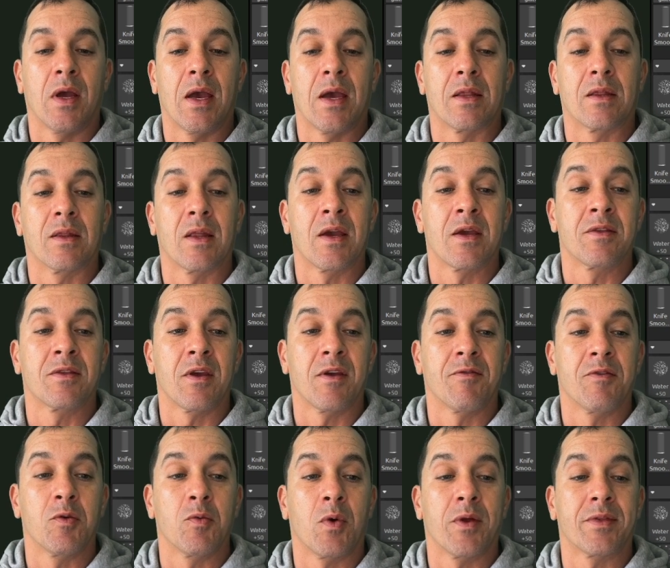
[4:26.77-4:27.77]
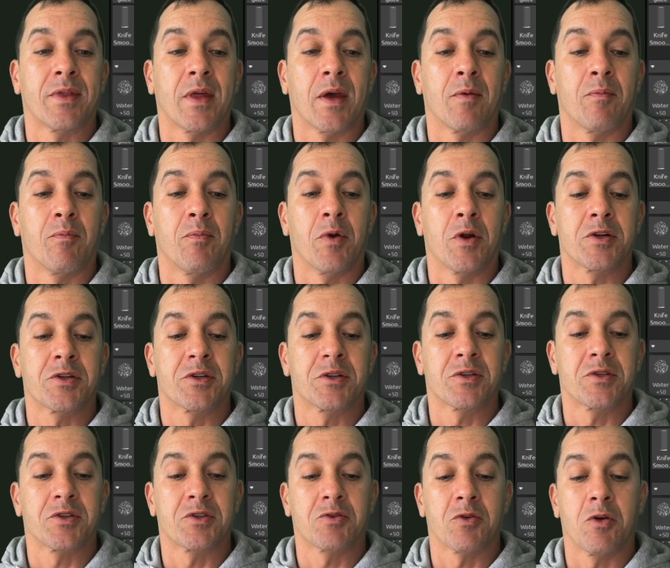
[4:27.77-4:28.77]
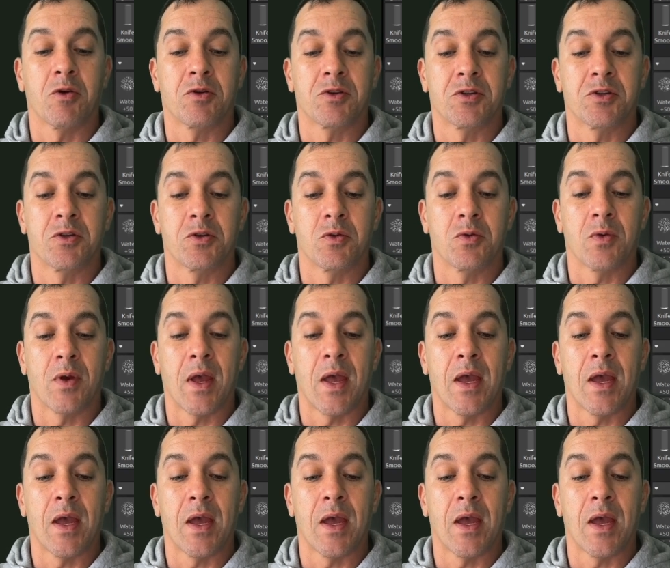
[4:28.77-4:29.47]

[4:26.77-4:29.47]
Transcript: And length if you want that brush stroke to